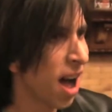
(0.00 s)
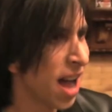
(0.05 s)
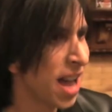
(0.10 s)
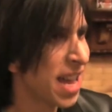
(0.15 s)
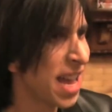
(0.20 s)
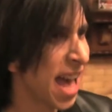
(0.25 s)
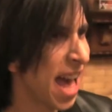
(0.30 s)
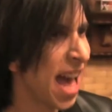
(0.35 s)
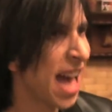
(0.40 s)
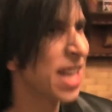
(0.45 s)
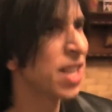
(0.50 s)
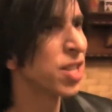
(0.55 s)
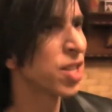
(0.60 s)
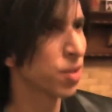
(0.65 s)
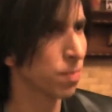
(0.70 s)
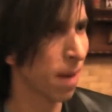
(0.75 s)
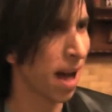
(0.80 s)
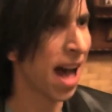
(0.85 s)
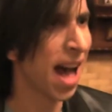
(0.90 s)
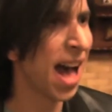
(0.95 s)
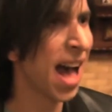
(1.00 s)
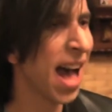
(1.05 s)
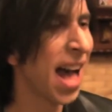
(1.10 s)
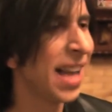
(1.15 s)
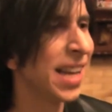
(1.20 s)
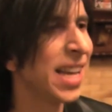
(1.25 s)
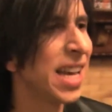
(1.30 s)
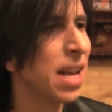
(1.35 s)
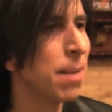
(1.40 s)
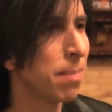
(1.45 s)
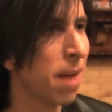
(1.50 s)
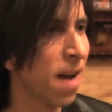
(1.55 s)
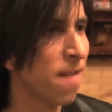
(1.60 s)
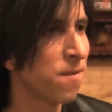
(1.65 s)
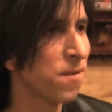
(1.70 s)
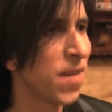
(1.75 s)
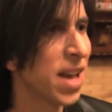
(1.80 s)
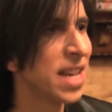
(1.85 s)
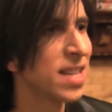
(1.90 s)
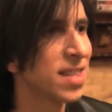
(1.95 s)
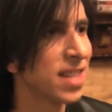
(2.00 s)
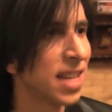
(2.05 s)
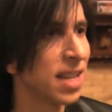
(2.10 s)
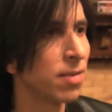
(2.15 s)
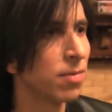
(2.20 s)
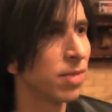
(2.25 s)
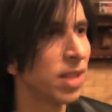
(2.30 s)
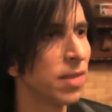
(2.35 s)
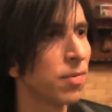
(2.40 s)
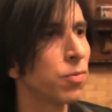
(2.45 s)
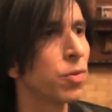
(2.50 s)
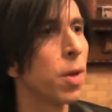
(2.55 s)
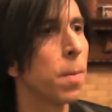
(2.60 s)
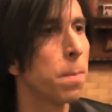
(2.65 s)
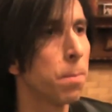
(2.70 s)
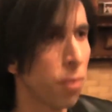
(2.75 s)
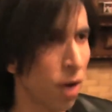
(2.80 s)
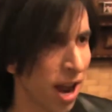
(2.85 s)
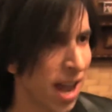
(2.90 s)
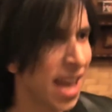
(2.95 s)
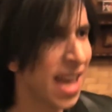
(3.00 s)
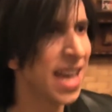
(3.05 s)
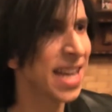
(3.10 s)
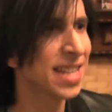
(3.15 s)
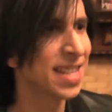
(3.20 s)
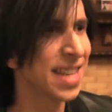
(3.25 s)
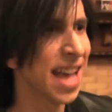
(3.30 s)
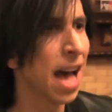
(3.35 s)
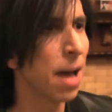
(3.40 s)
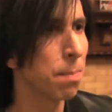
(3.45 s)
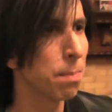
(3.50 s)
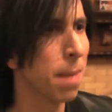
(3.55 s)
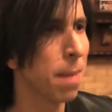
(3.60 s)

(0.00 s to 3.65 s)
cover song of your choice for YouTube and dedicate it to